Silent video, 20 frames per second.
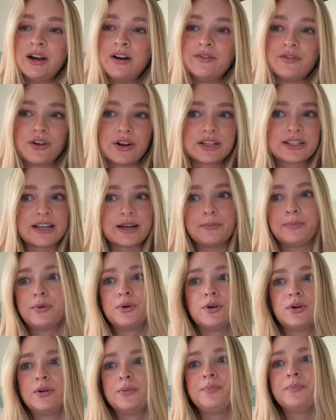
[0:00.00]
For
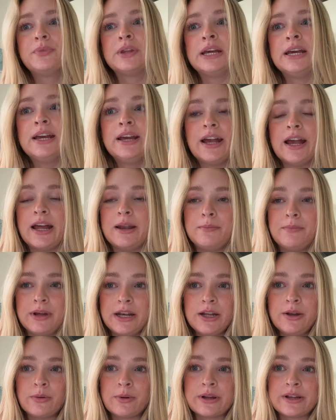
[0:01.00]
example, In
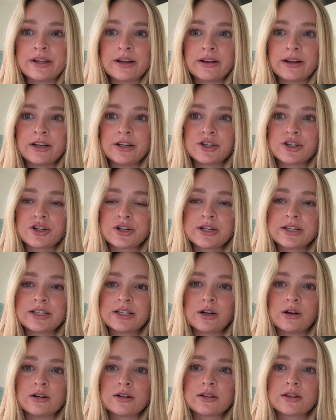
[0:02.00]
many retail industries,
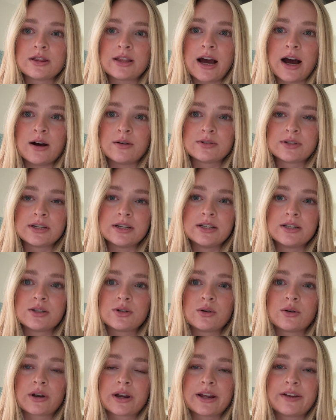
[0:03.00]
there are thousands
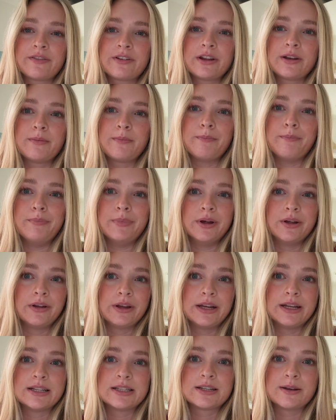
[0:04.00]
or even
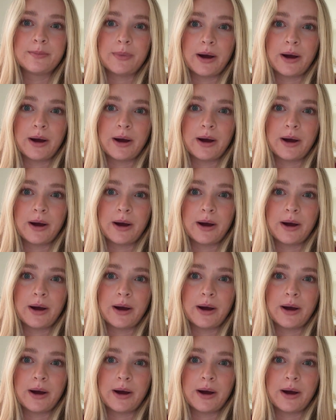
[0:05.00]
millions of